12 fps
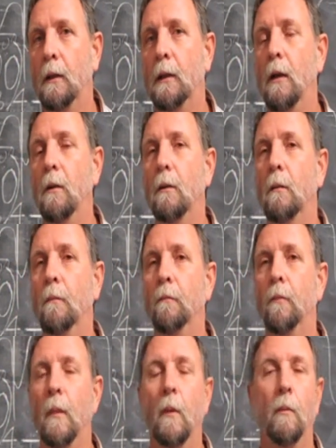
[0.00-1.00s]
So
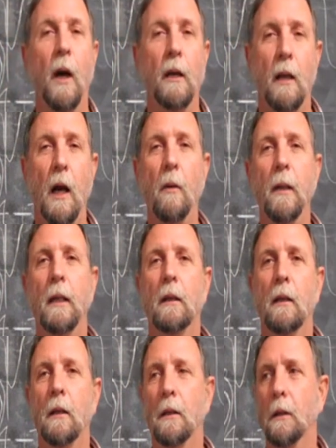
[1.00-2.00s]
by knowing
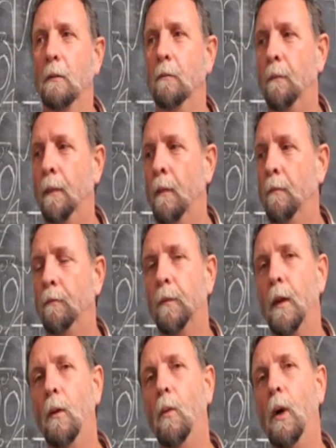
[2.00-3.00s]
this,
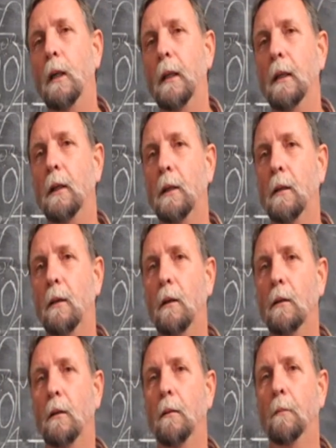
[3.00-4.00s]
one can
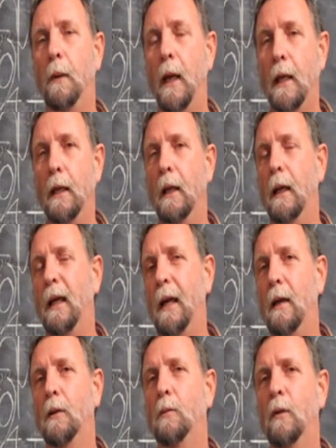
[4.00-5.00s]
start playing
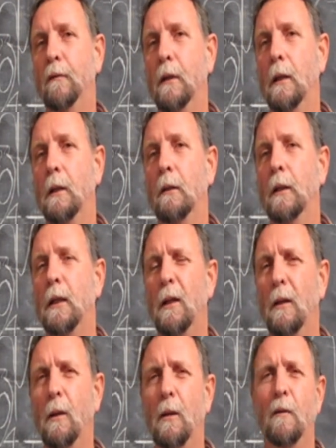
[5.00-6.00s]
around with this. There's
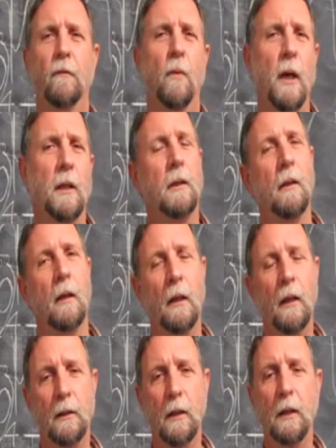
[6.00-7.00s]
a lot of ways
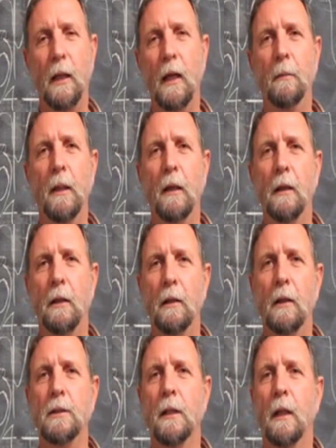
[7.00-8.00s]
this can be
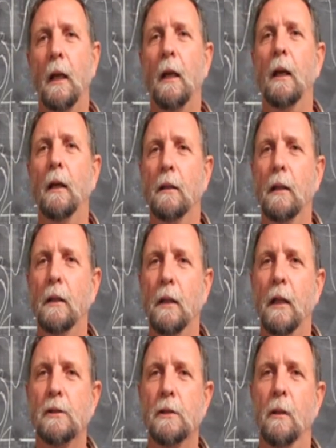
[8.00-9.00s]
researched, and there's
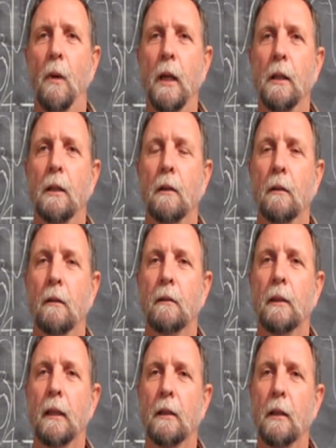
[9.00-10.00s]
actual ways
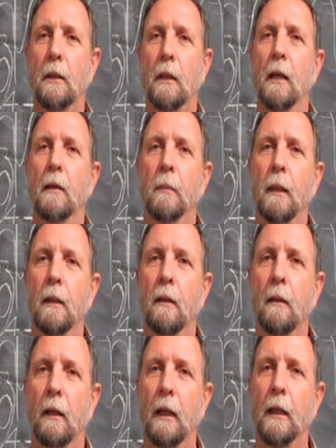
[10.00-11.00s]
that this can be
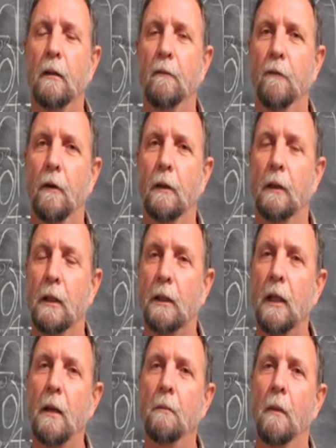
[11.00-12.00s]
rectified. The
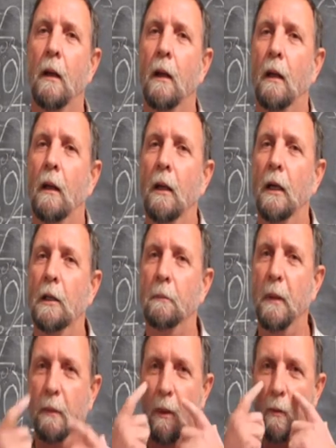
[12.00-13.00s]
same as
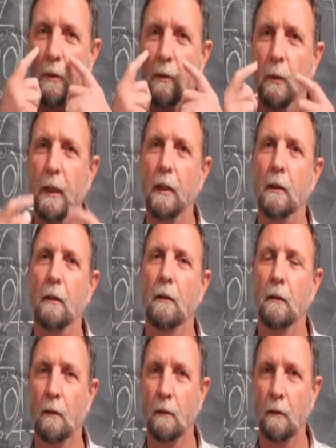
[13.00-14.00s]
people would wear
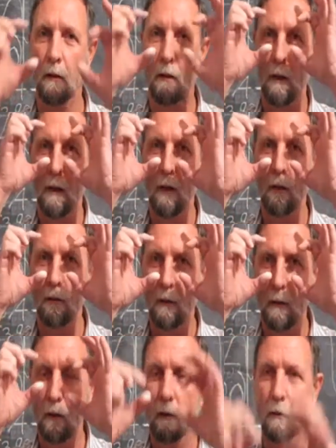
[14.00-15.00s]

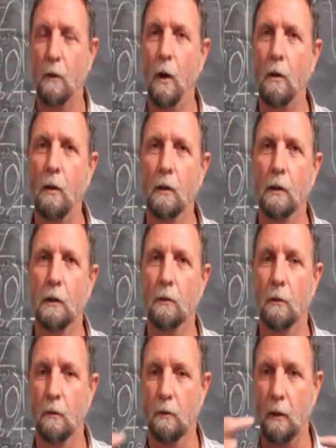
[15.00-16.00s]
goggles
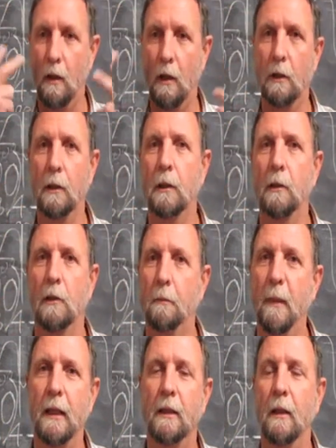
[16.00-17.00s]
or glasses or
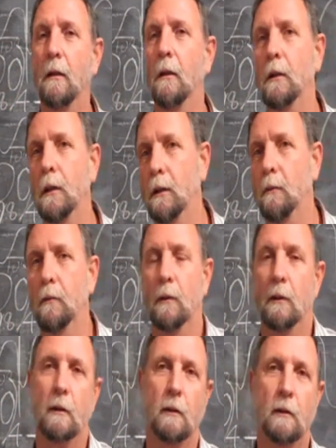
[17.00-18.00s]
spectacles,
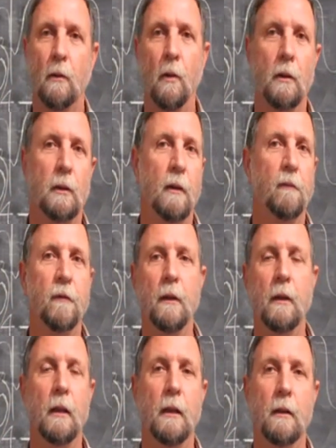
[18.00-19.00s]
called
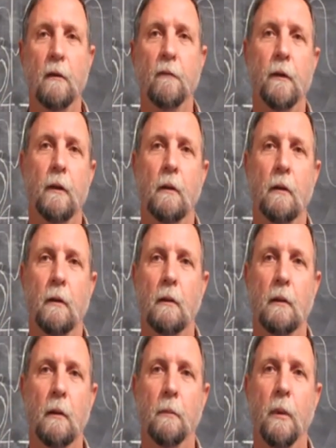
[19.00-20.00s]
differently in different
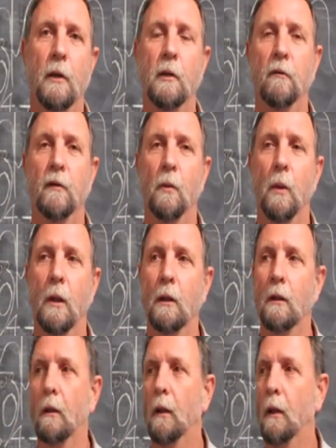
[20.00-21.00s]
parts of the
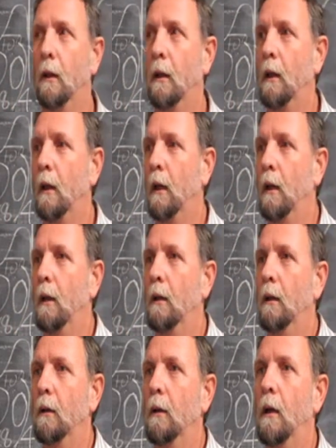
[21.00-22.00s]
world.
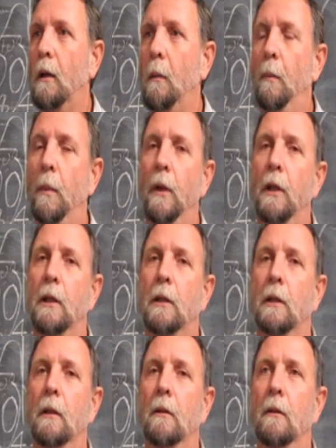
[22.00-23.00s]
Like a
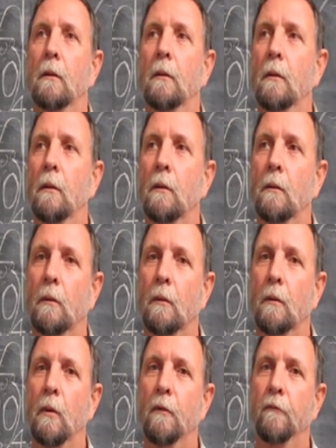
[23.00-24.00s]
person
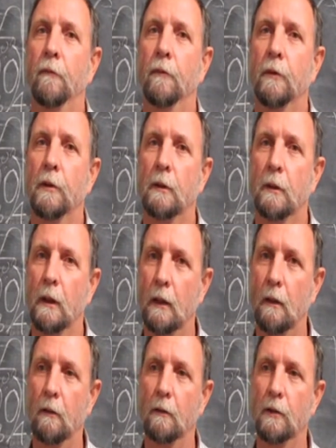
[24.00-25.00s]
with
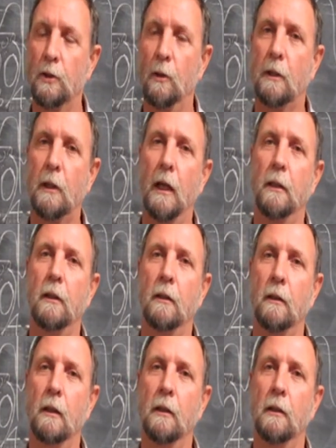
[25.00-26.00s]

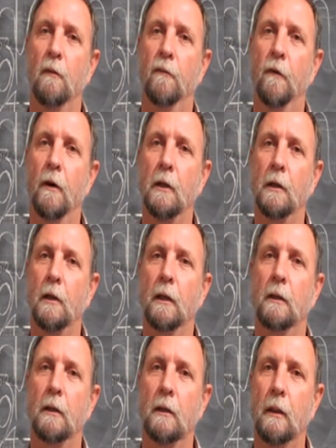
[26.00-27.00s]
short-sightedness or
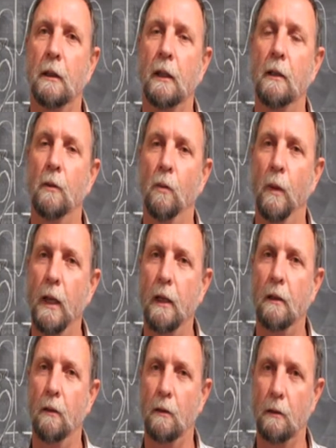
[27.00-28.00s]
far-sightedness can
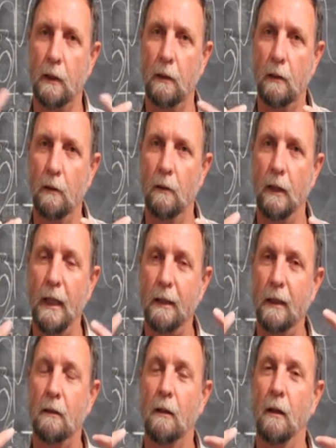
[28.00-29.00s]
wear
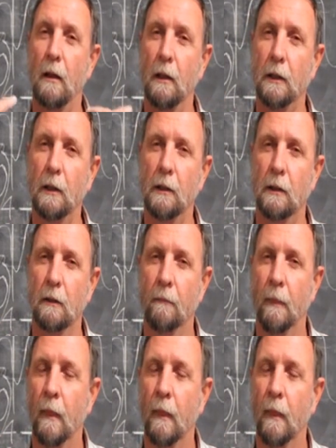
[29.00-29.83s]
corrected glasses,